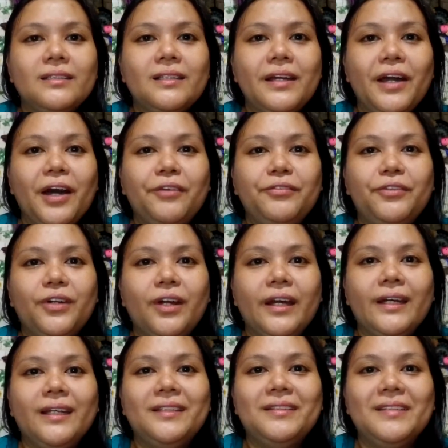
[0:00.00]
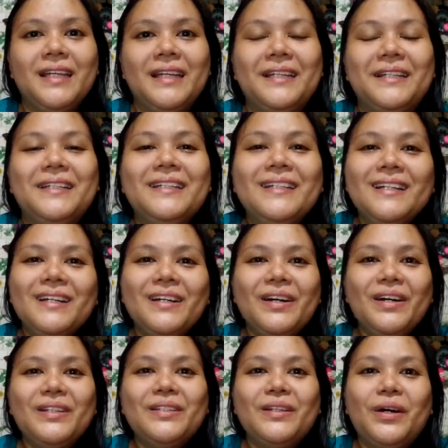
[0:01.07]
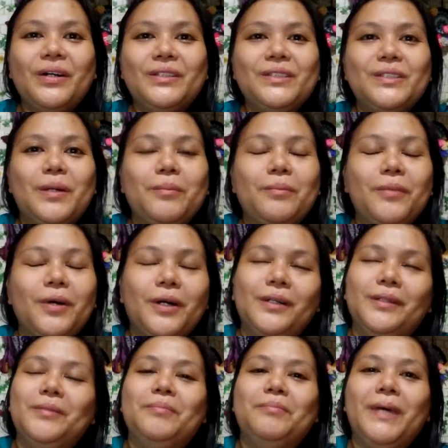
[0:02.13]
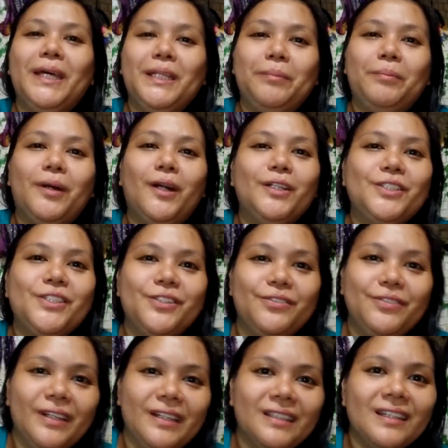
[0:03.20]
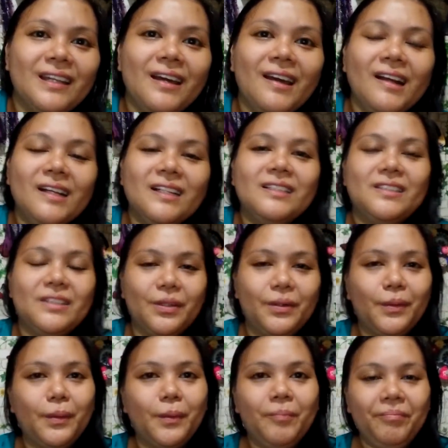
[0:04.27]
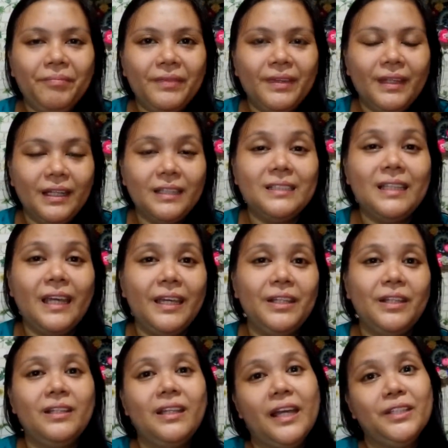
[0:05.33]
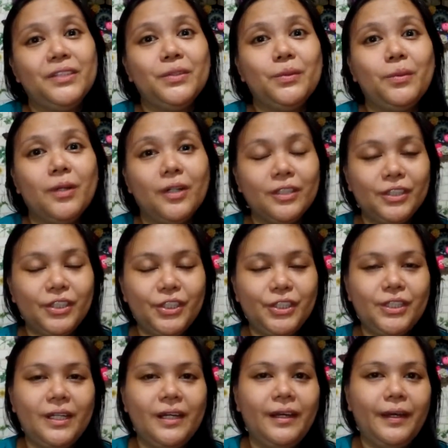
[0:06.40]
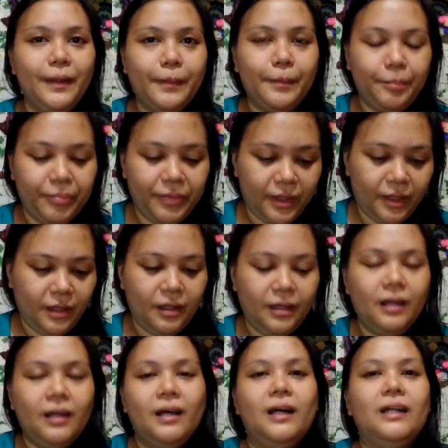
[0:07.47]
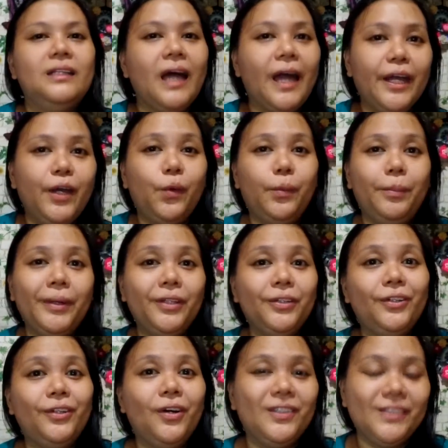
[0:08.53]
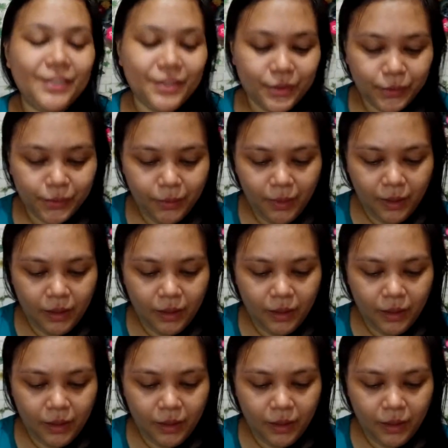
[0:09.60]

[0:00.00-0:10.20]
I have cried on many parts of it. So it's kind of nice to watch and an eye opener also.